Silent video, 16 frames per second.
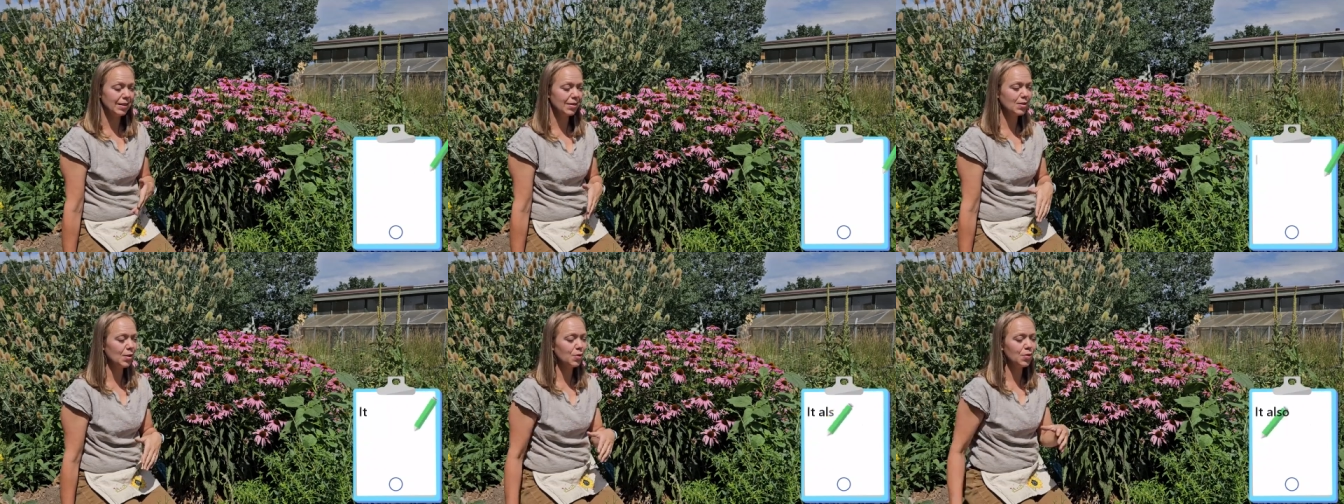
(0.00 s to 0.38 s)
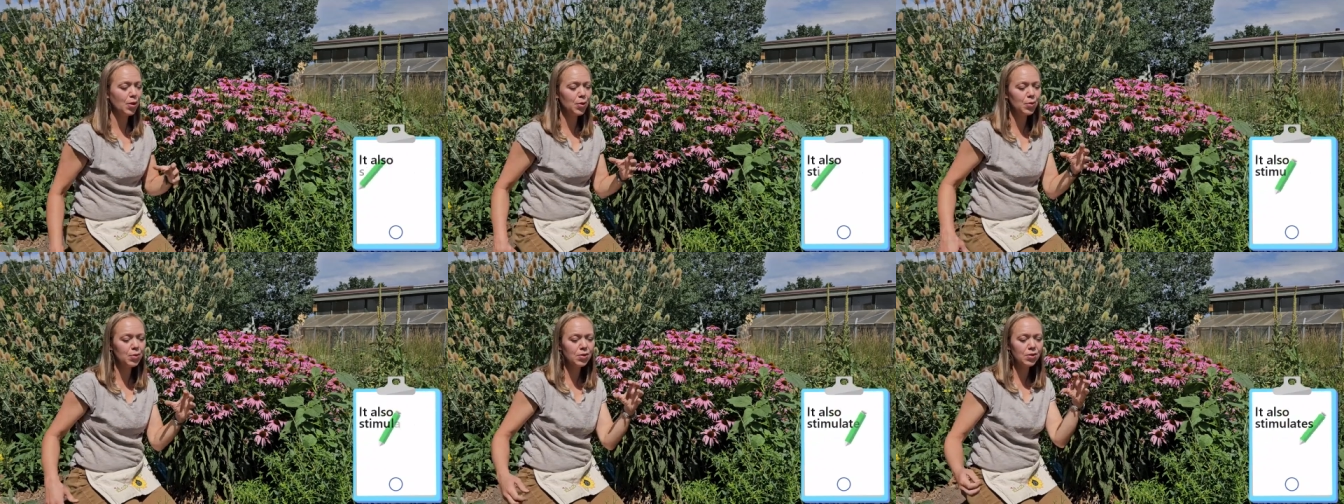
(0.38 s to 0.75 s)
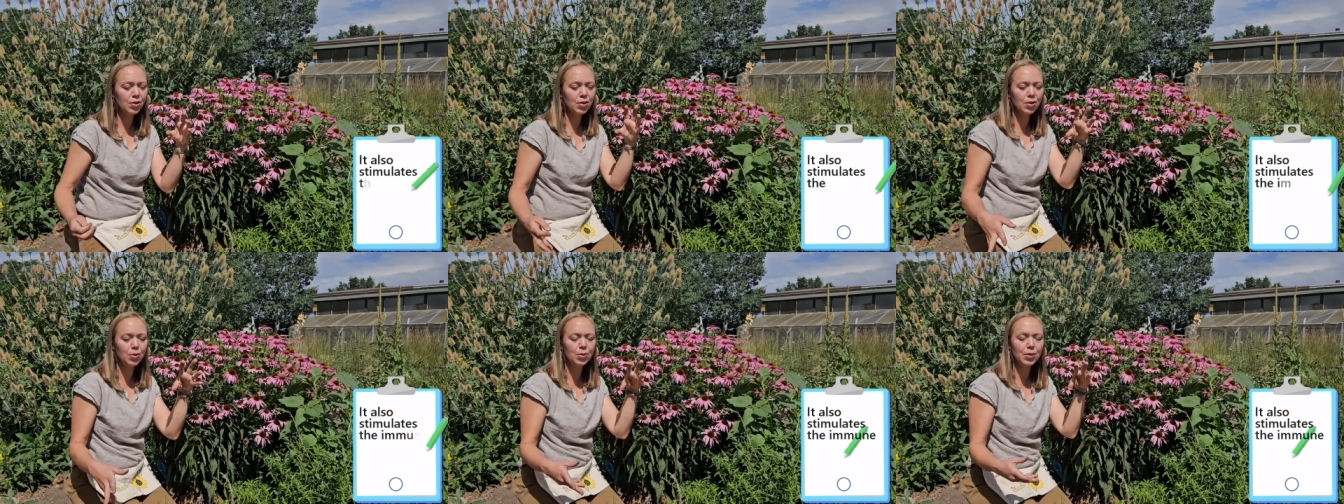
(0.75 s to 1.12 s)
So those
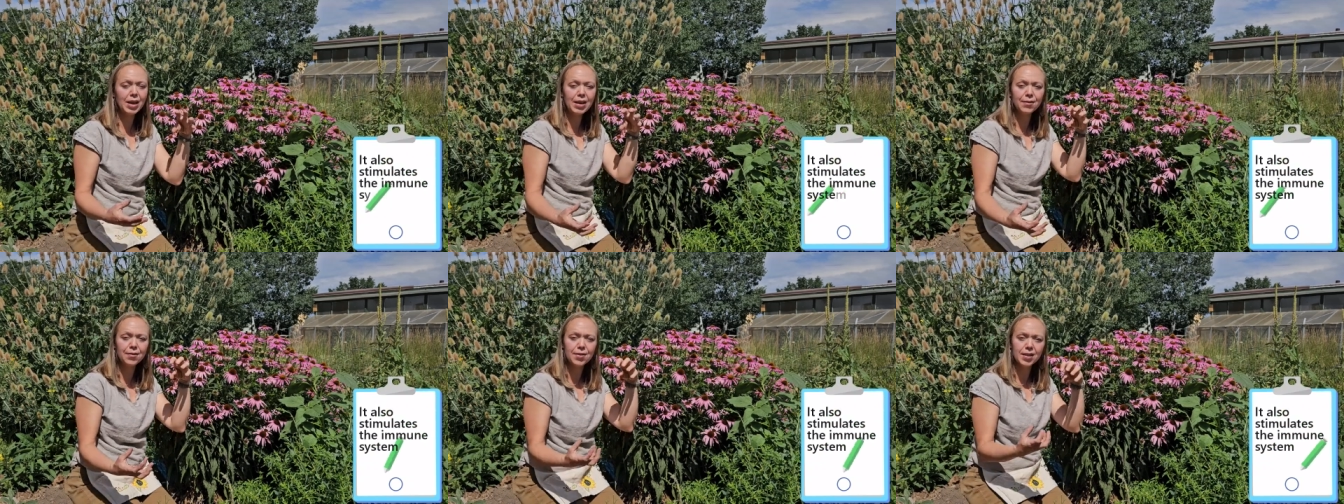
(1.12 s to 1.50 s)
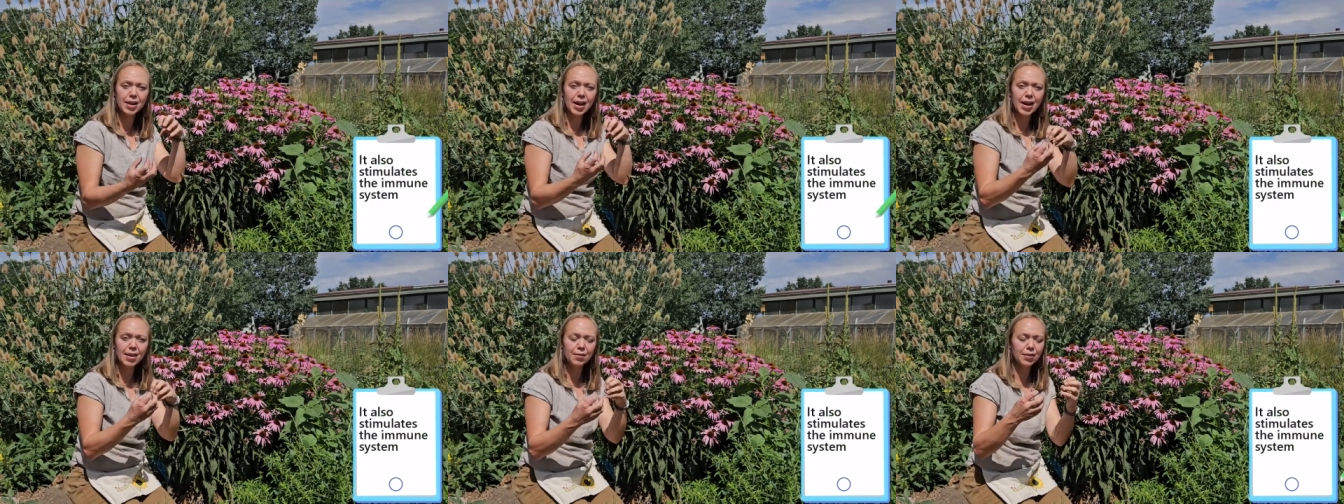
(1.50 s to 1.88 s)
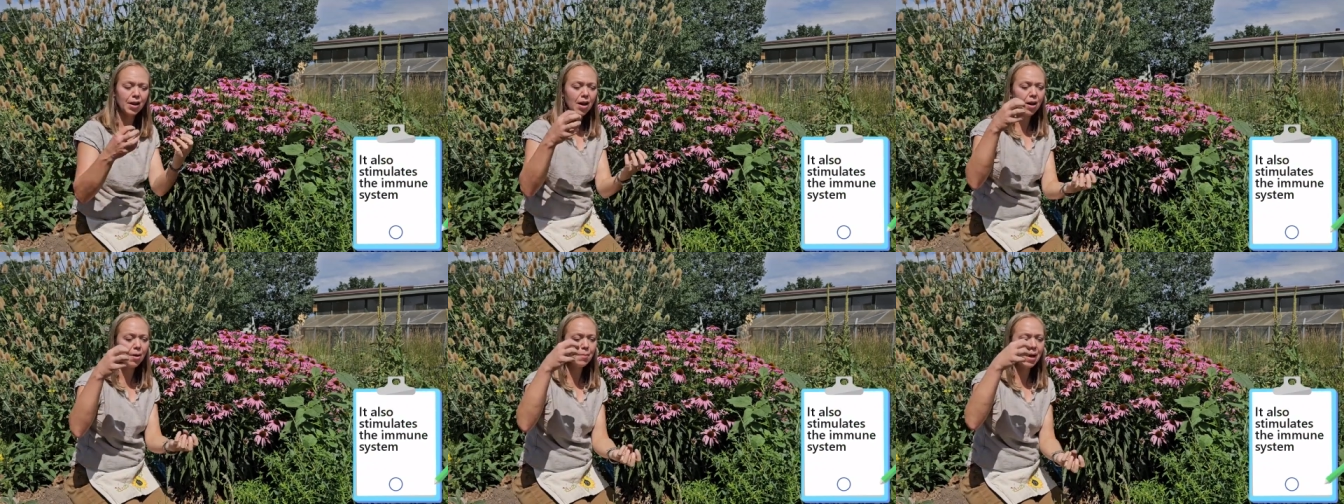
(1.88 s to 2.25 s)
two gifts kind of
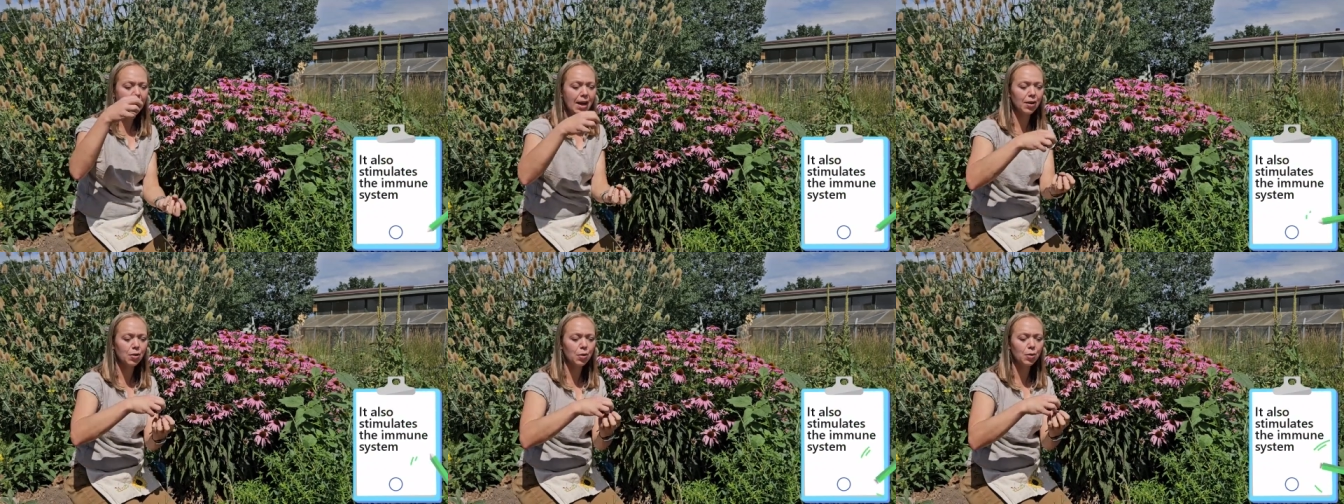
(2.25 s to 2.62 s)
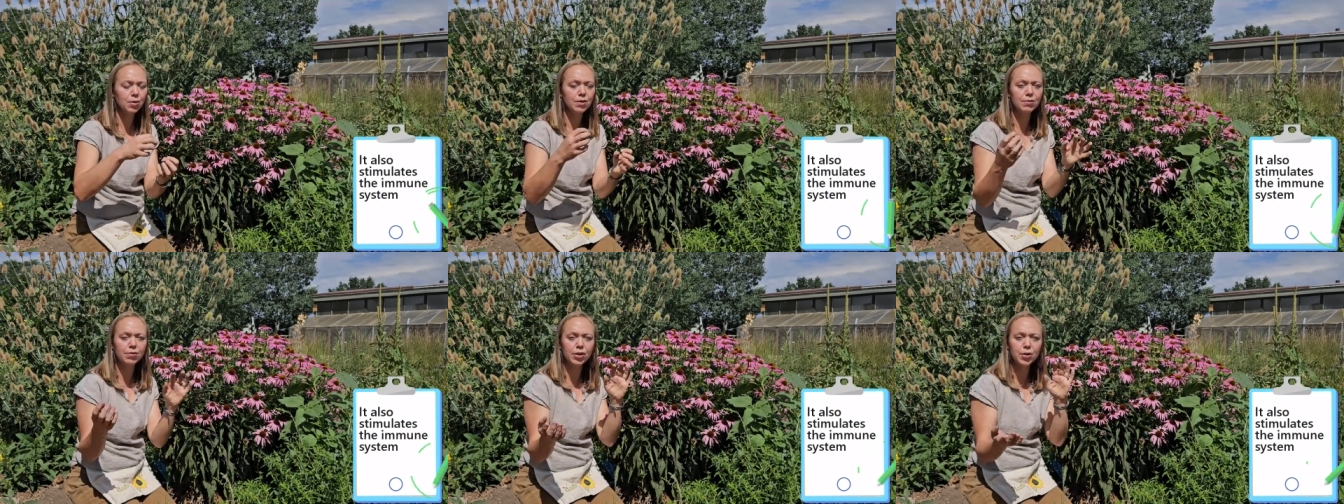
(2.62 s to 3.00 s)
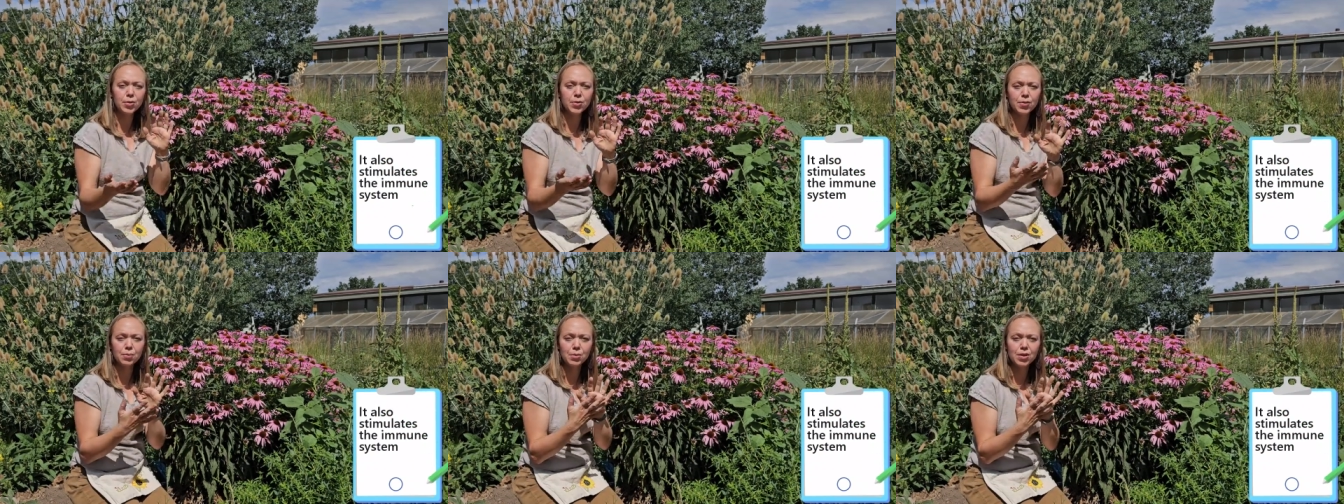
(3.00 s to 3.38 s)
come at colds and
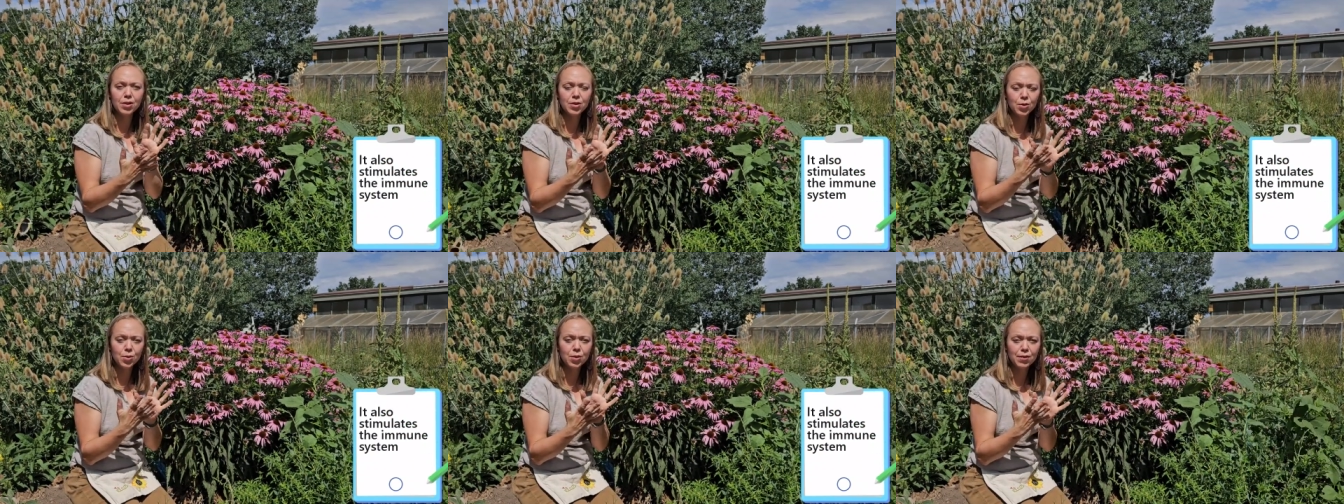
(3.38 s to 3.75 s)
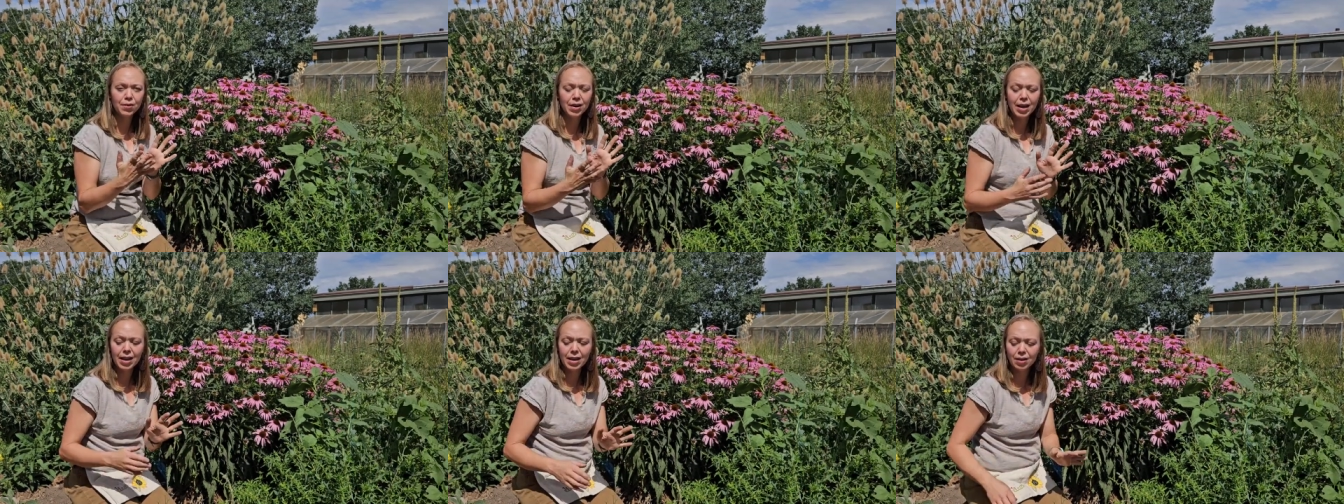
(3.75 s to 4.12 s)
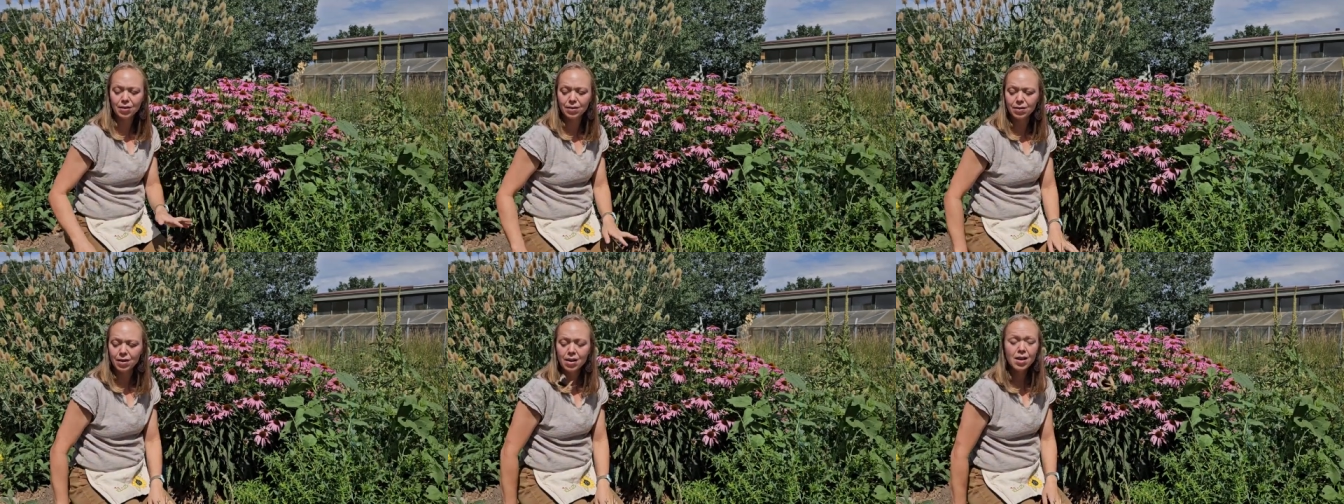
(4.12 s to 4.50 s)
flus from two different
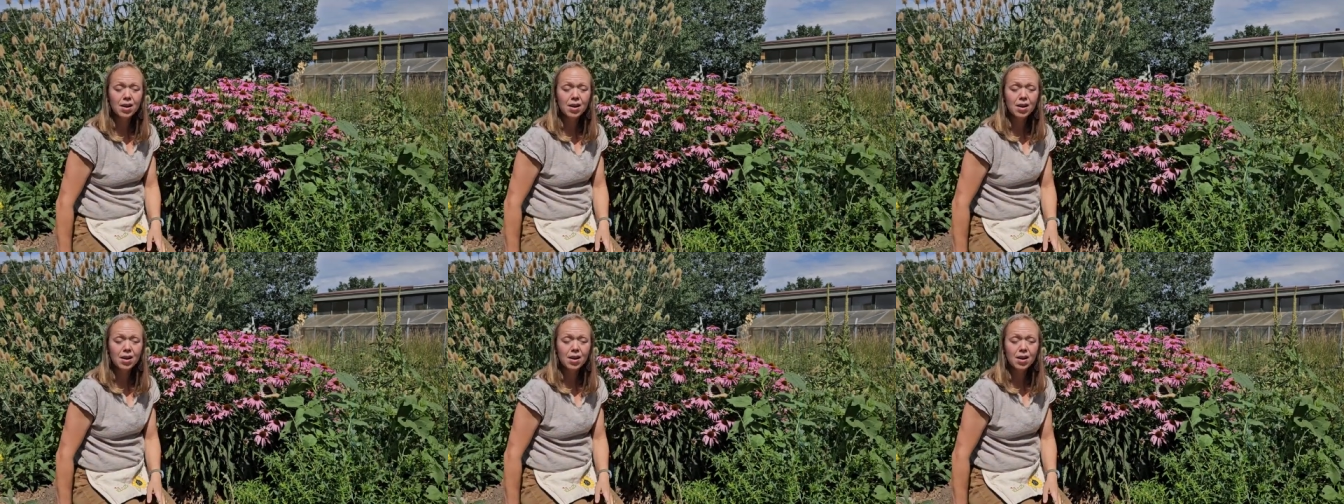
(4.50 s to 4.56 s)
angles,